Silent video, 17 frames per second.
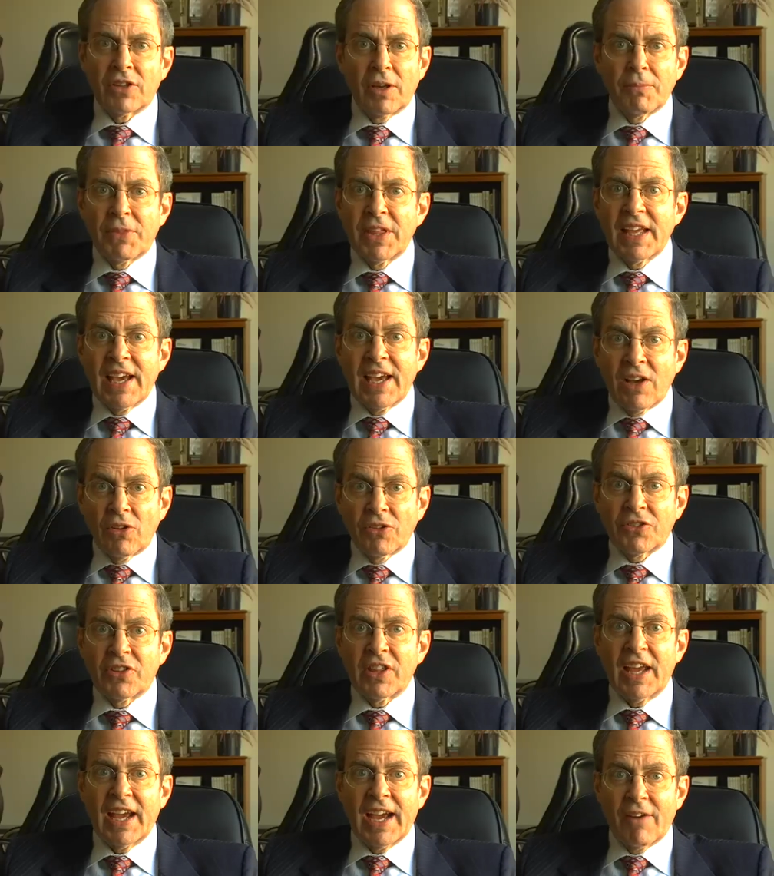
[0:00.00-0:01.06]
Something
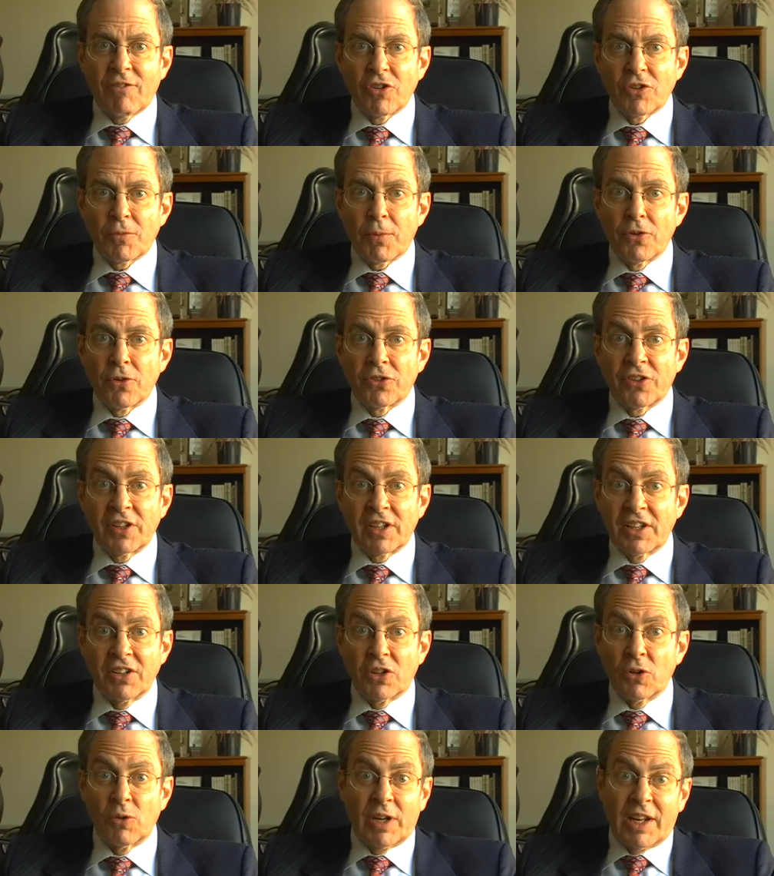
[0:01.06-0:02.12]
else the average person
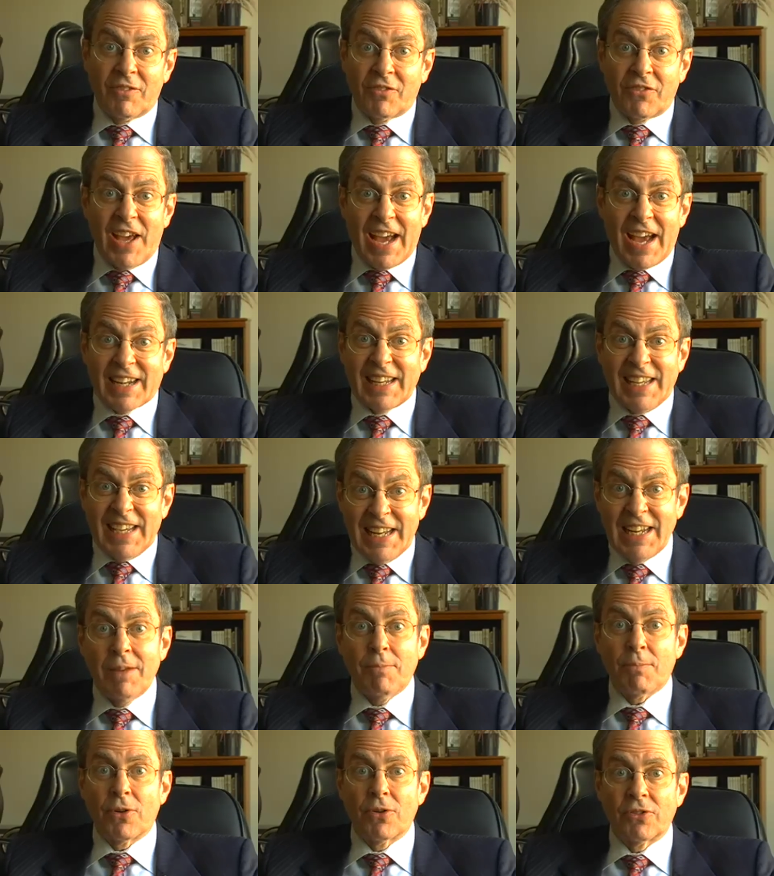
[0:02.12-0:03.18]
can do, and in fact
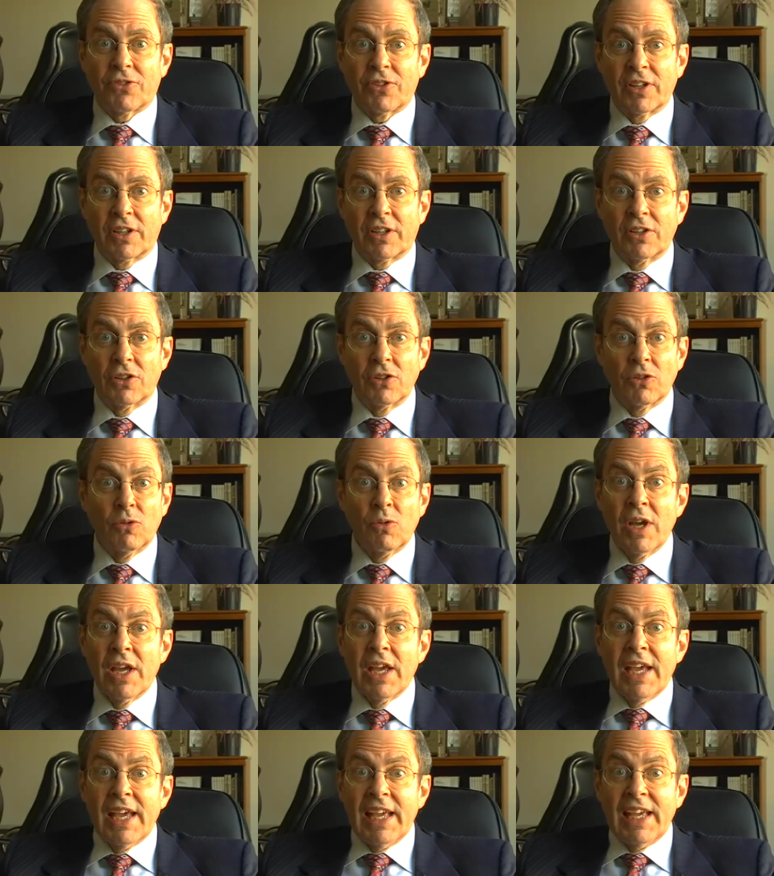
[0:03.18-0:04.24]
any person can do,
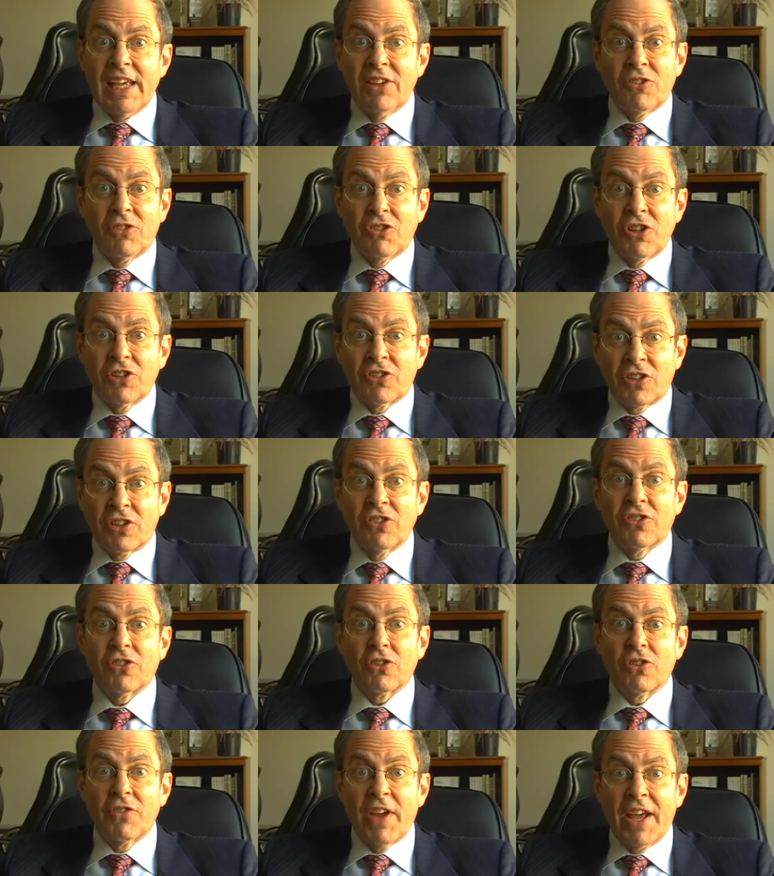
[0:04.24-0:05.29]
is just
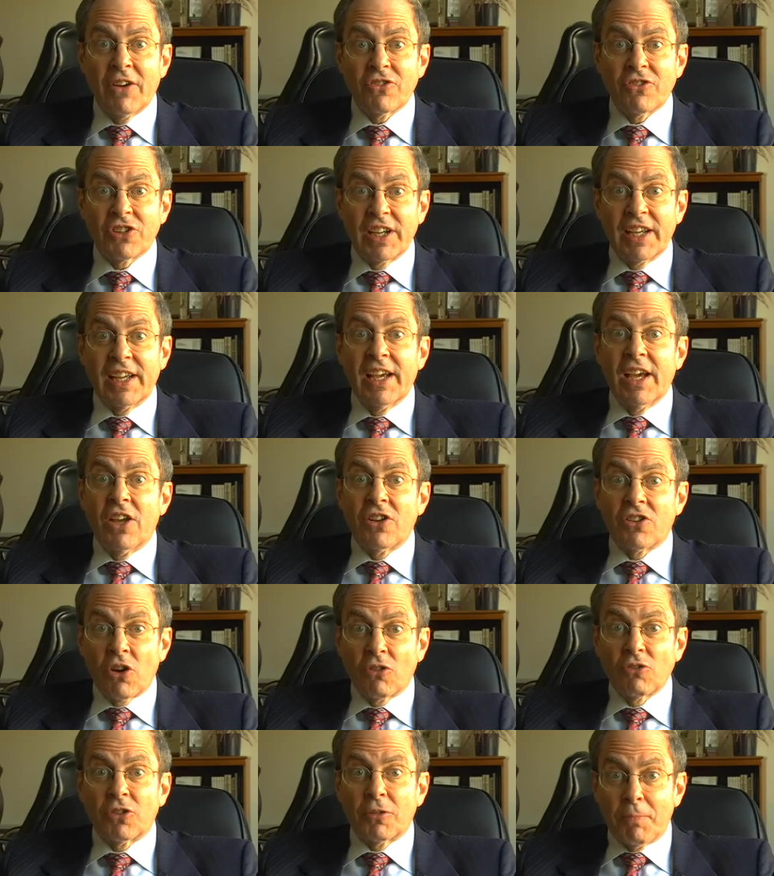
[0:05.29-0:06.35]
conserve energy.
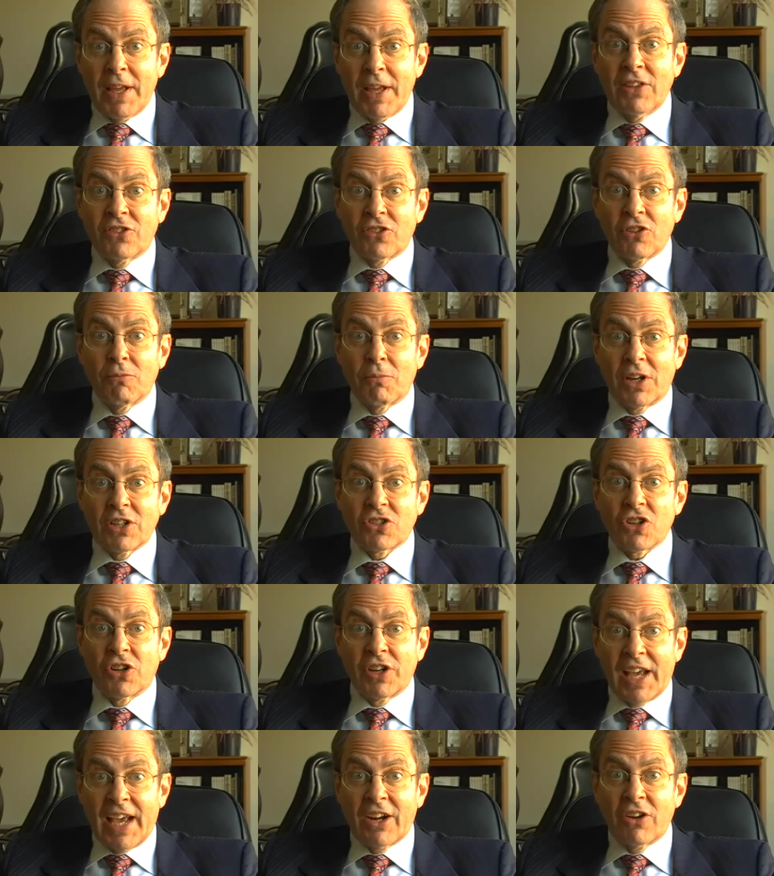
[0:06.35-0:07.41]
Don't spend so much
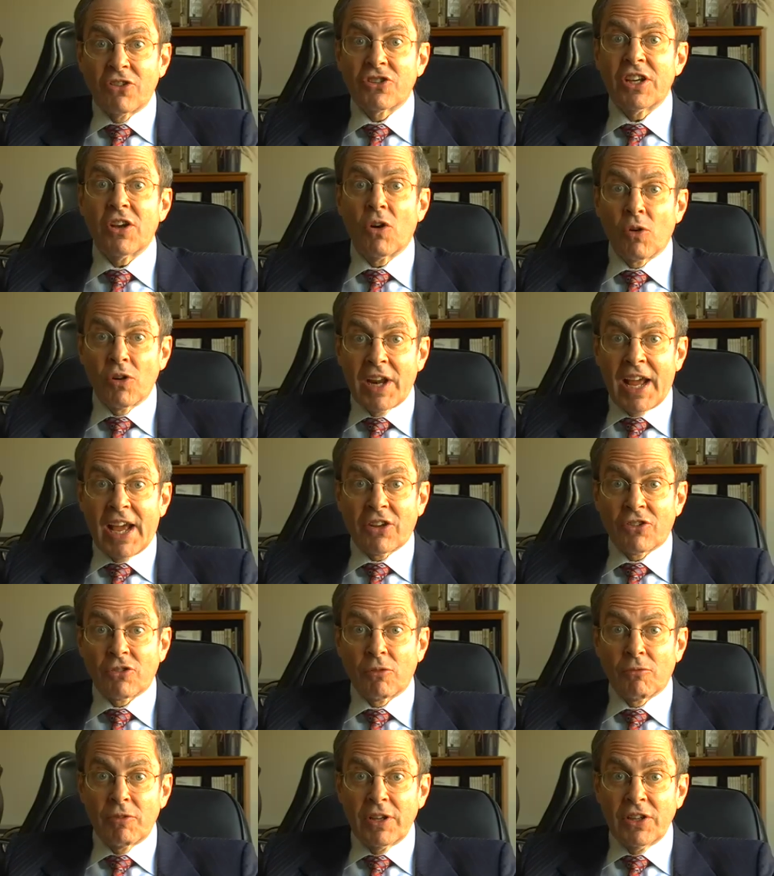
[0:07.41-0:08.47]
on energy or
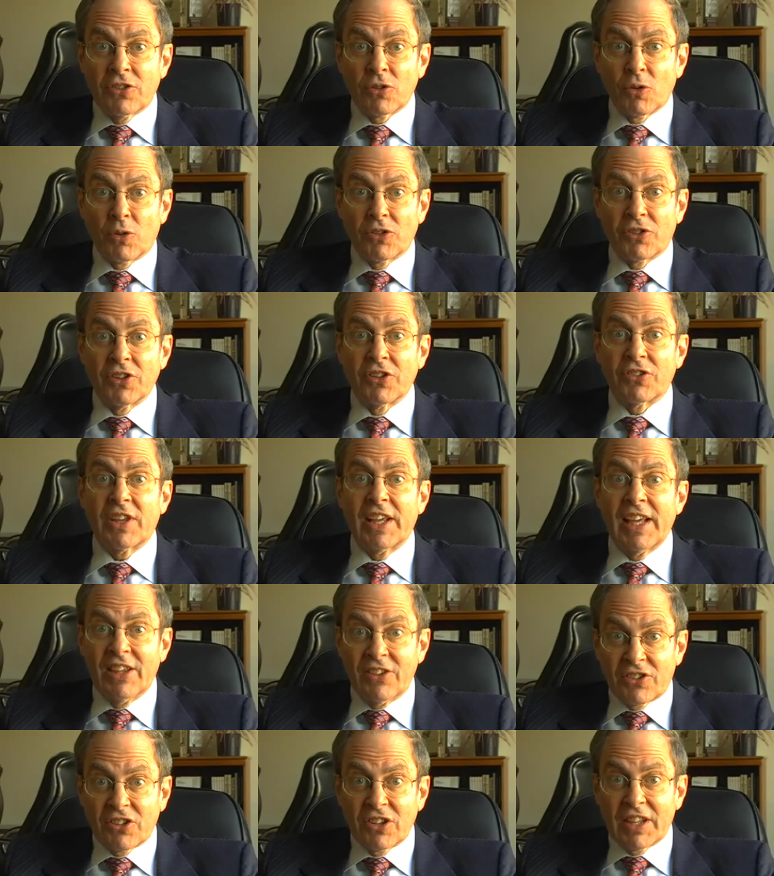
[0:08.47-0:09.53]
natural resources.
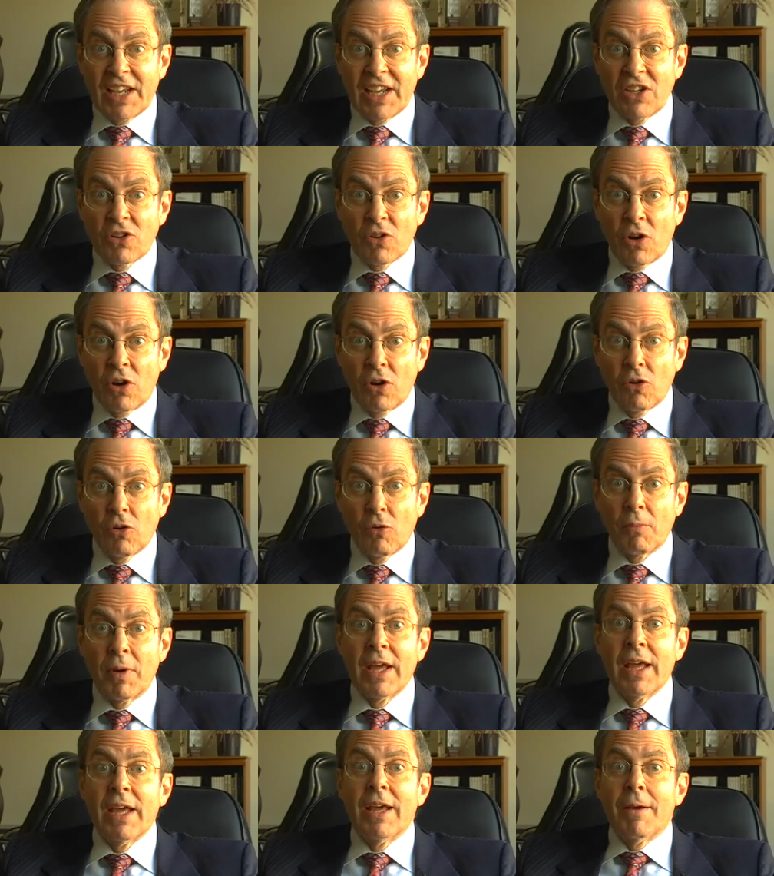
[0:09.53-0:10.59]
Insulate your home.